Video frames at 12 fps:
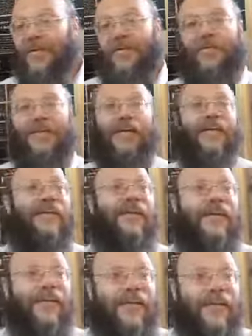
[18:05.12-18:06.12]
that,
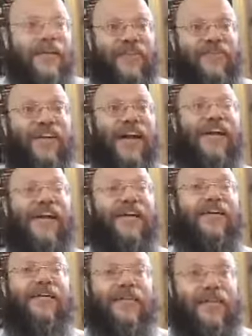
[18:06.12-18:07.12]
it, that a flood like
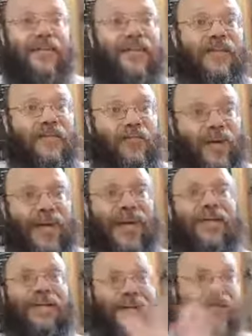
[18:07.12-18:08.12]
we
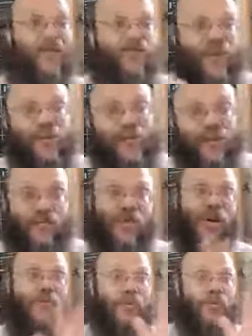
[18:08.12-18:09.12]
had in the generation of
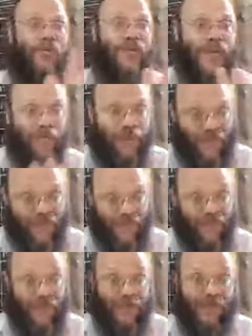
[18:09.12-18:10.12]
Noach will not happen again.
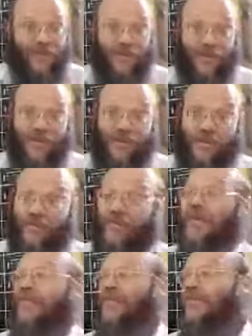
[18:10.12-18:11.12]

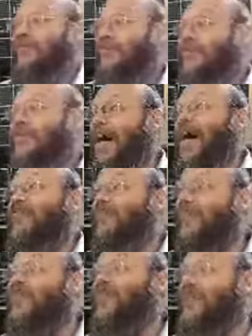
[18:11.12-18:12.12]
But
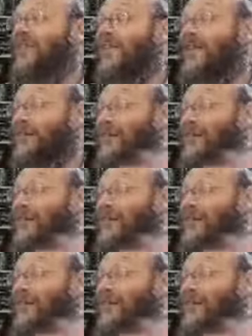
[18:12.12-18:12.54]
unfortunately, it